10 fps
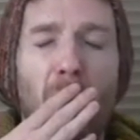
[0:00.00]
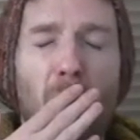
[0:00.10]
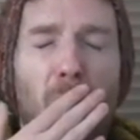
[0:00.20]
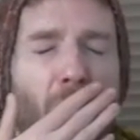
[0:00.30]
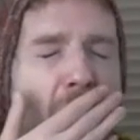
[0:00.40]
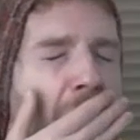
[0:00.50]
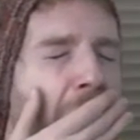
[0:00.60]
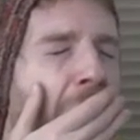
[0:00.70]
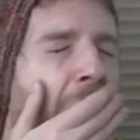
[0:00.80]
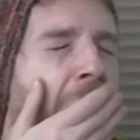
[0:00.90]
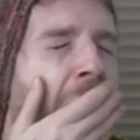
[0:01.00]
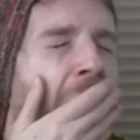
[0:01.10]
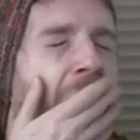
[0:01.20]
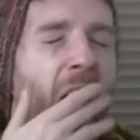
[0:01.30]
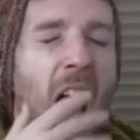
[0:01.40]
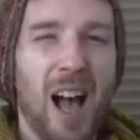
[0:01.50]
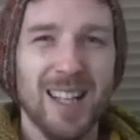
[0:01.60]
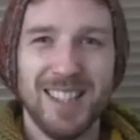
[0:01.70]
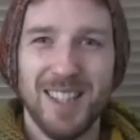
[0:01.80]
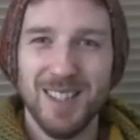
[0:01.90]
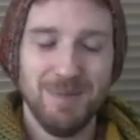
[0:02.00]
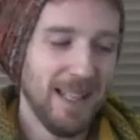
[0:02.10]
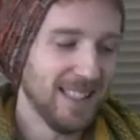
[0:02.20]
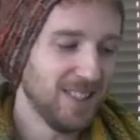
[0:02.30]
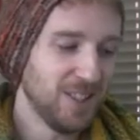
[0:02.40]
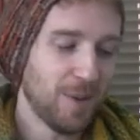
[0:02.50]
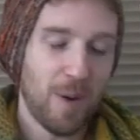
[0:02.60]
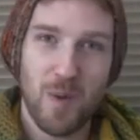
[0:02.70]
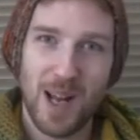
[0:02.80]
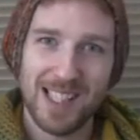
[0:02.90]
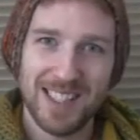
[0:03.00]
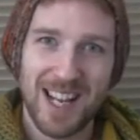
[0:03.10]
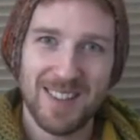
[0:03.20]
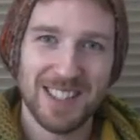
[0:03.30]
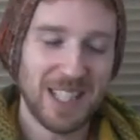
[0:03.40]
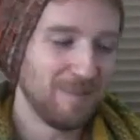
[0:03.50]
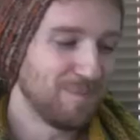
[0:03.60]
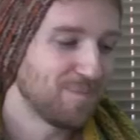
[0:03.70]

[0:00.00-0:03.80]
Ooh. Oh, excuse me, it's a good job I'm winding down, isn't it?